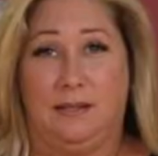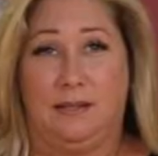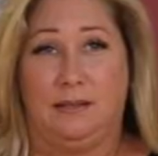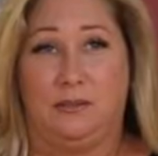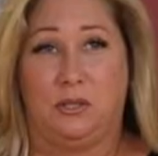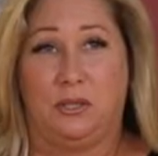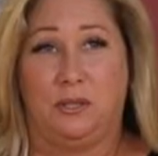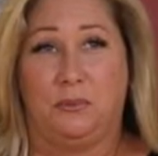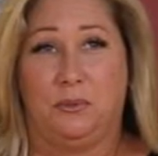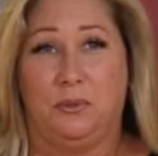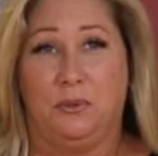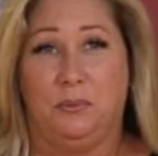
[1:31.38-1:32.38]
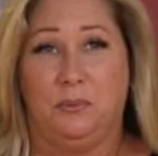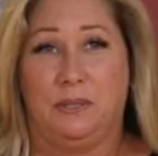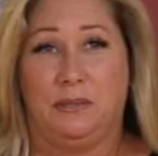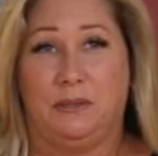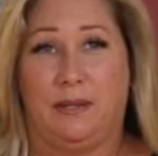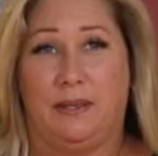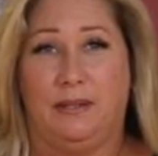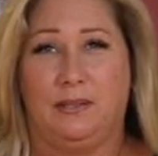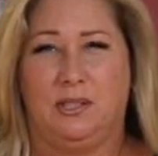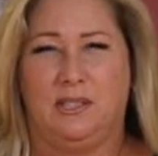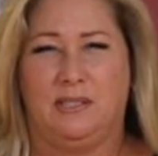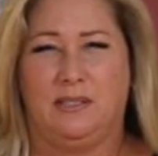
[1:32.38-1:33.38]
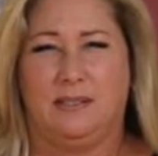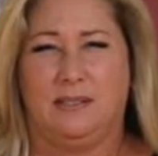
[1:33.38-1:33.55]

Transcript: They shared a room till I think she's